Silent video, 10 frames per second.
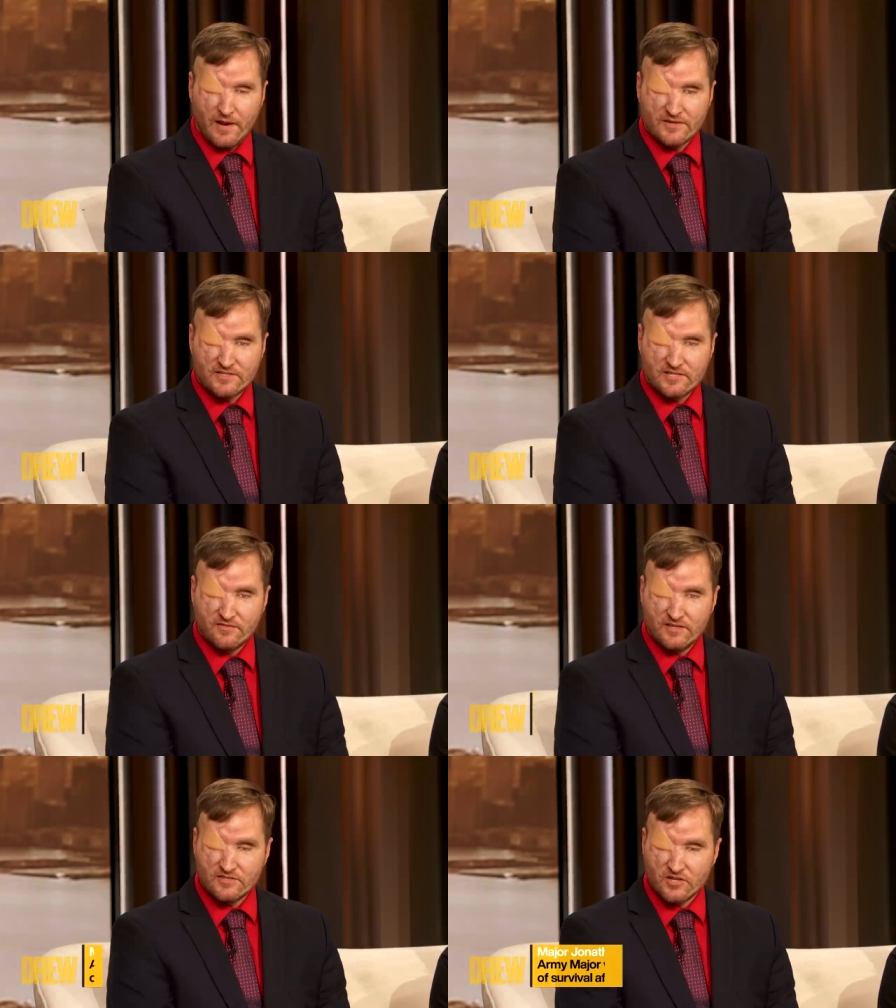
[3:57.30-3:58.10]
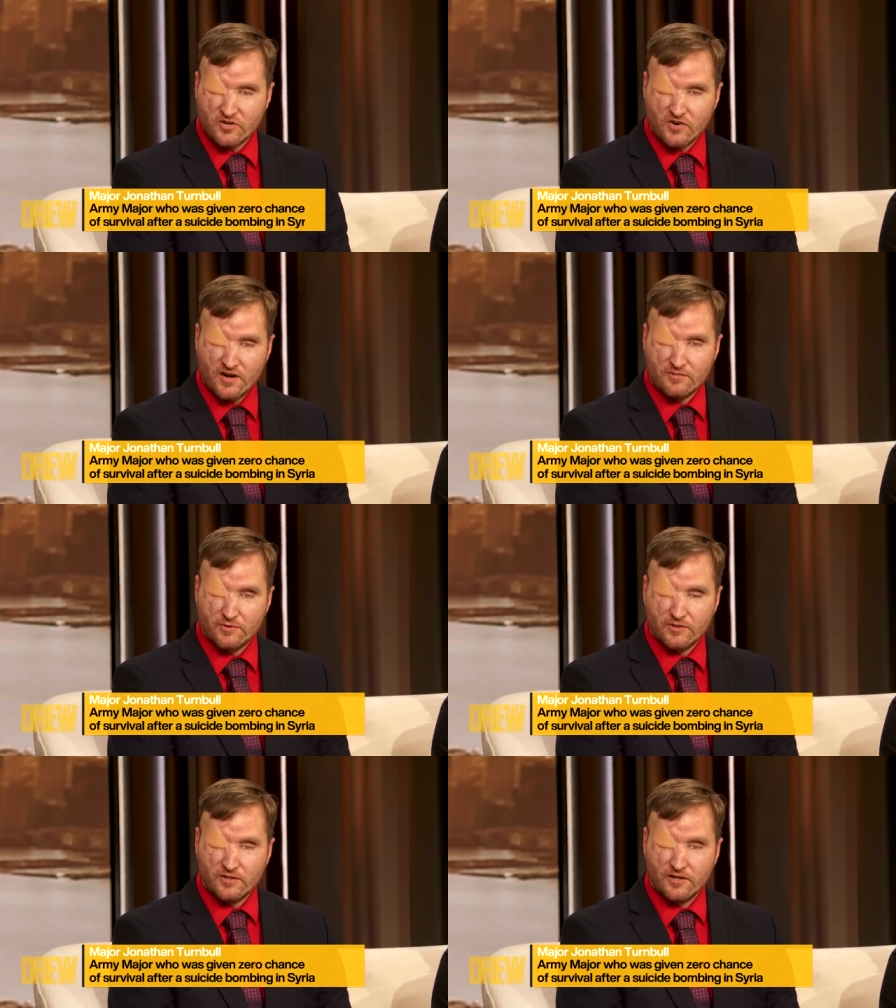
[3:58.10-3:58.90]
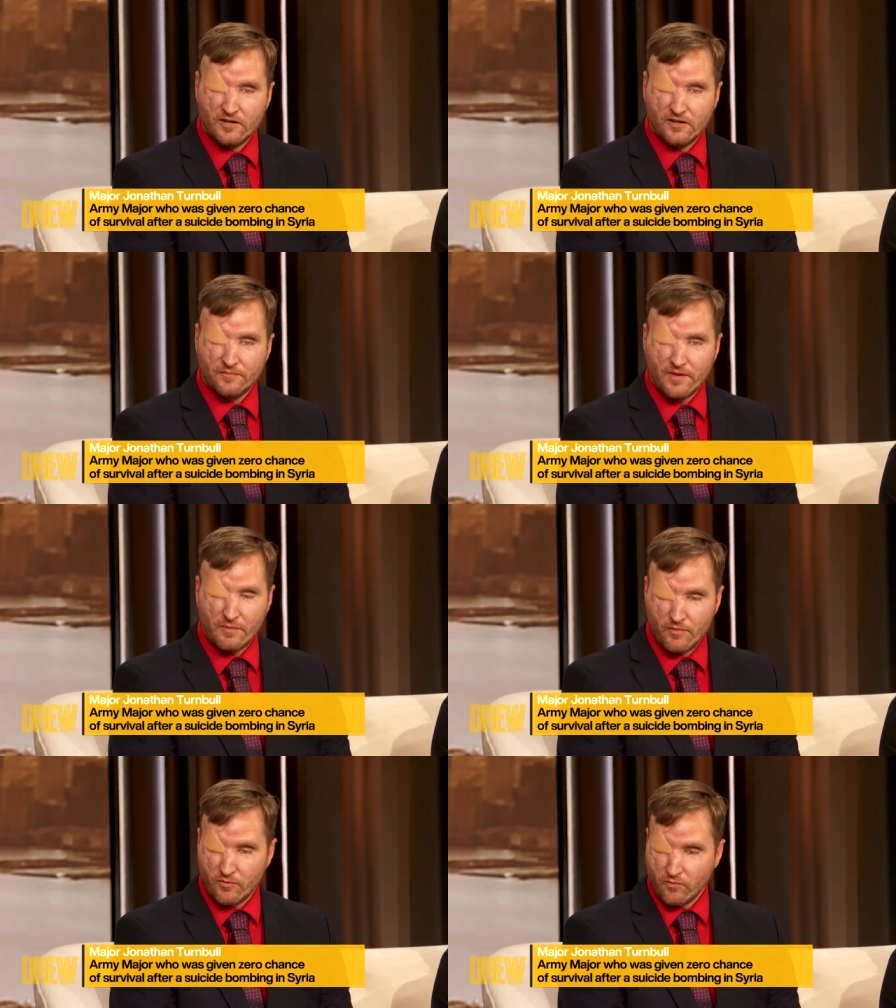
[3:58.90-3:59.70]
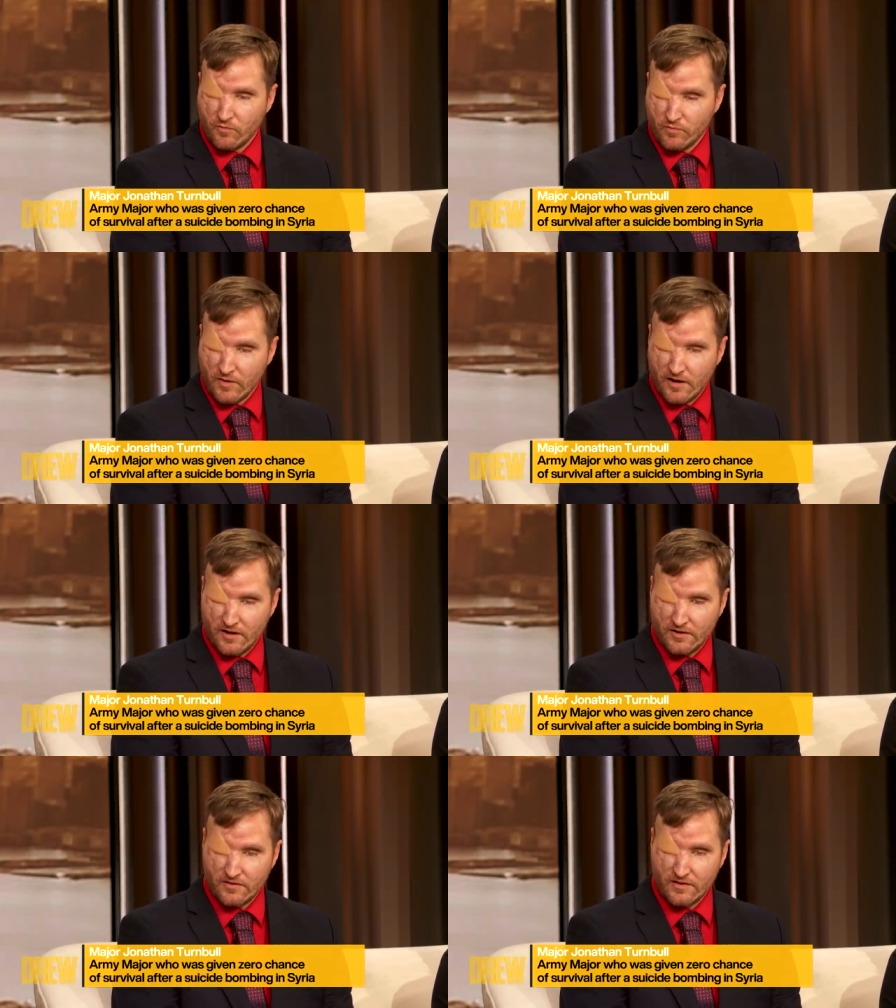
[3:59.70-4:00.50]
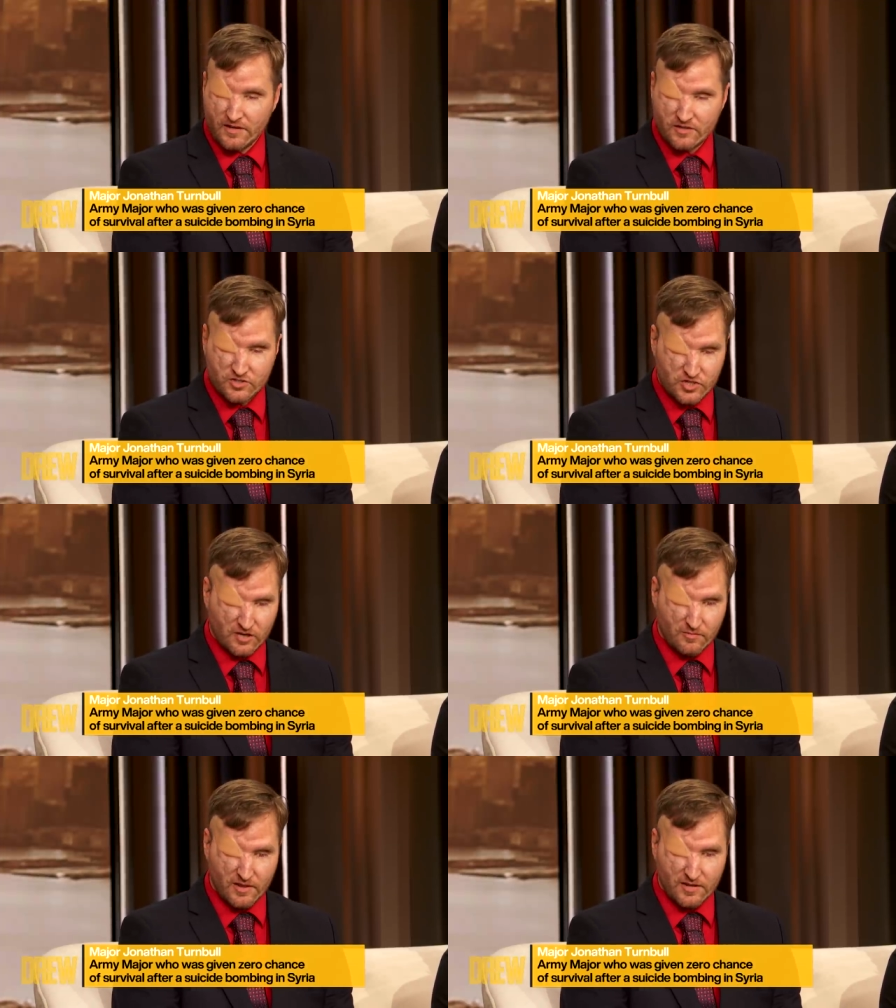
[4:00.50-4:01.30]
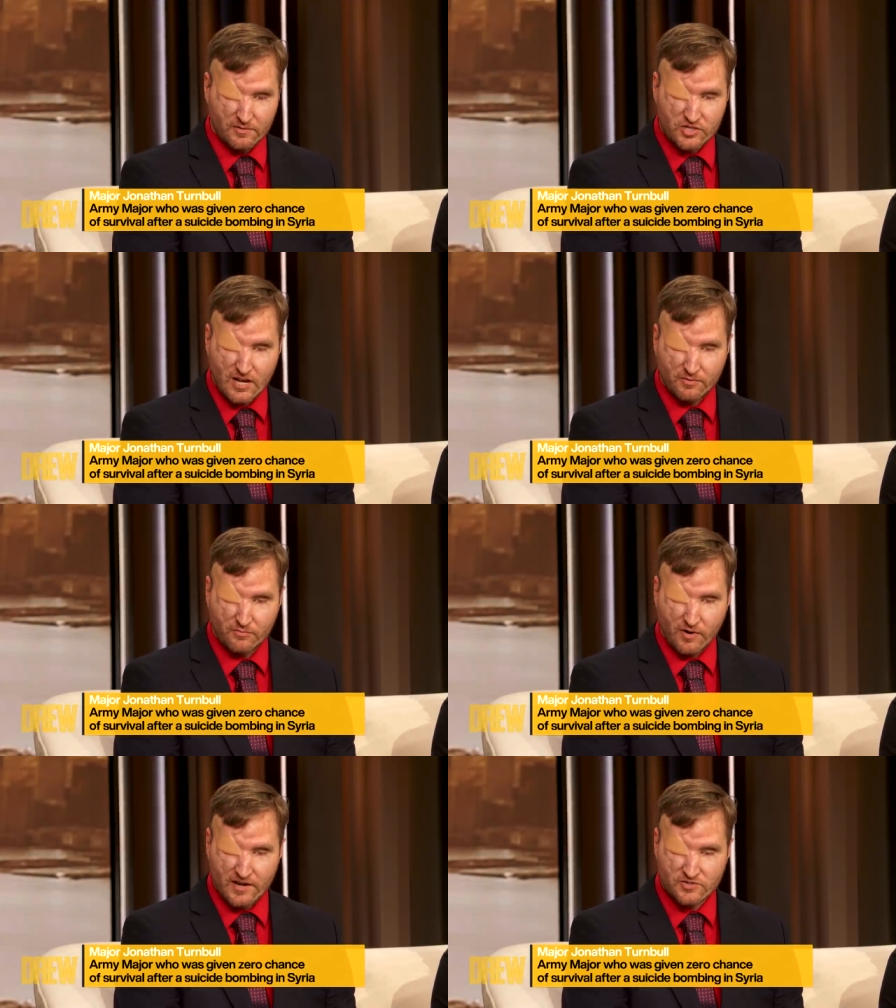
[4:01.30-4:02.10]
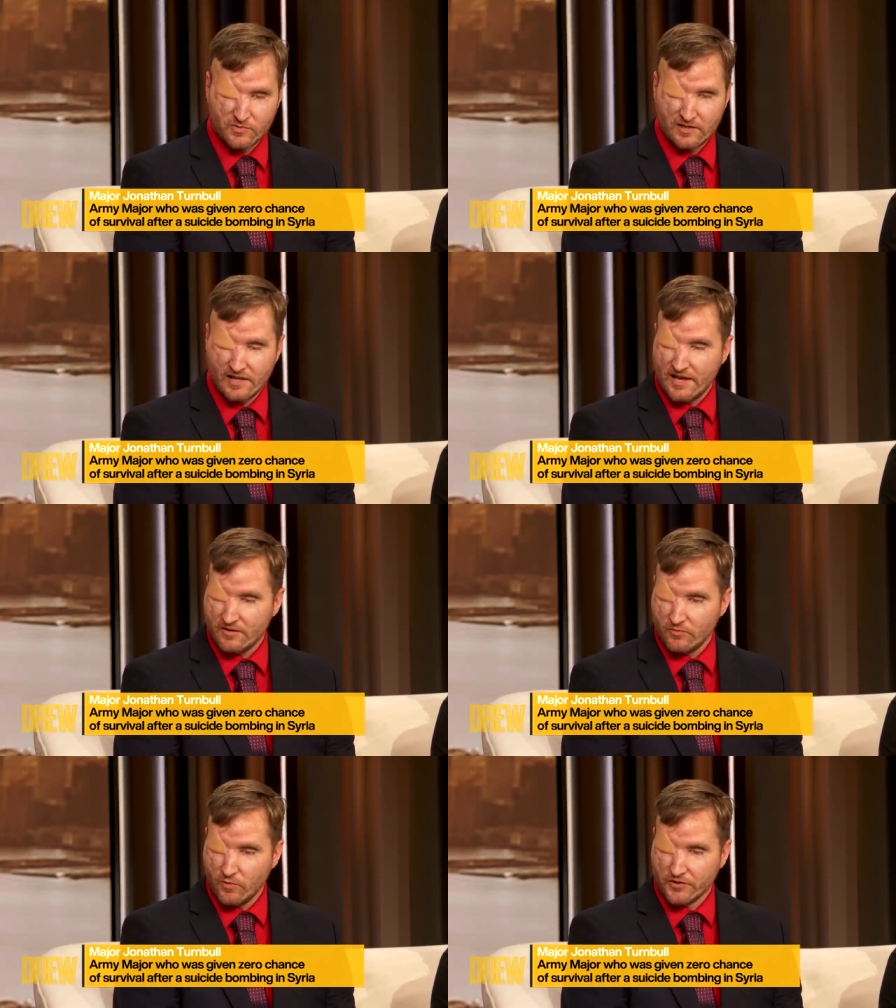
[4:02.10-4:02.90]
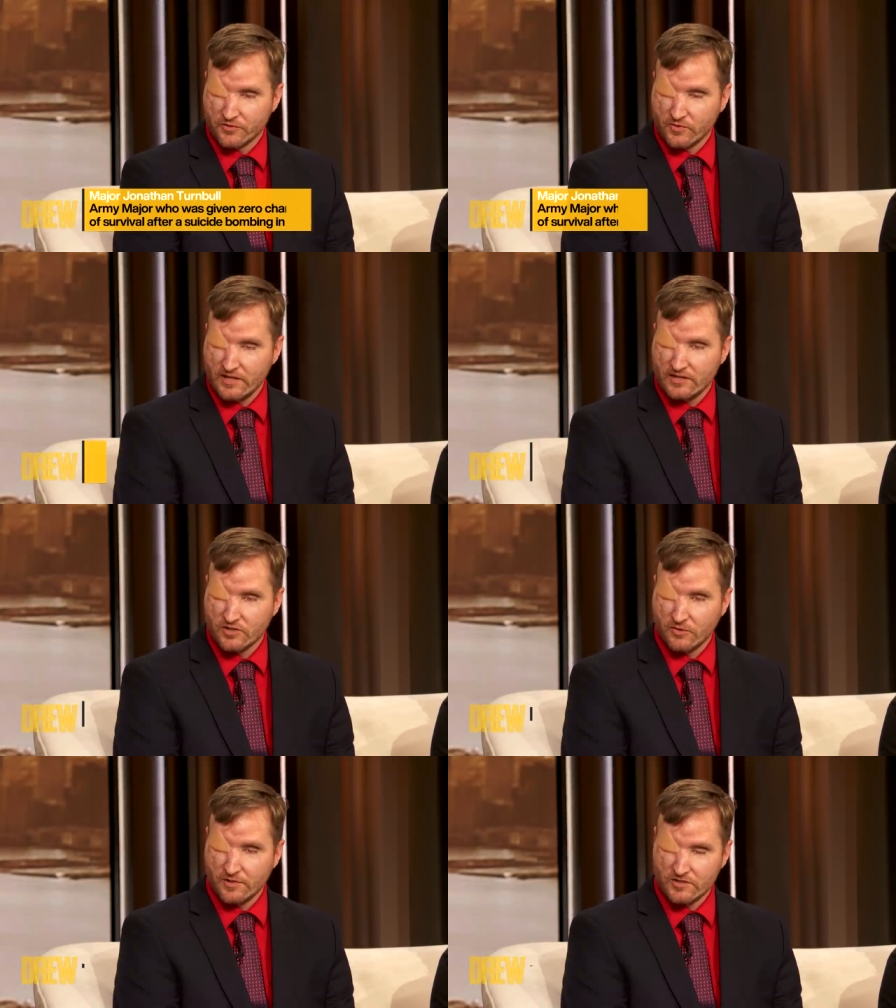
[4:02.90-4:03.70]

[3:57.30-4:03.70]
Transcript: positivity is incredible. I remember a gentleman by the name of Chaplain Braswell at Walter Reed told